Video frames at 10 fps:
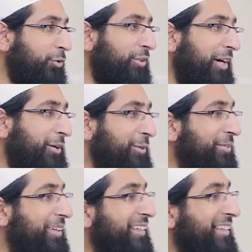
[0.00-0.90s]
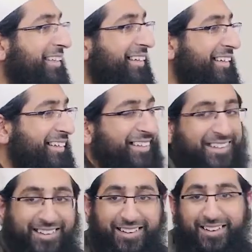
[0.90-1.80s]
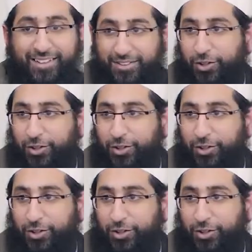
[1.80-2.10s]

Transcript: Don't do that at home. Okay.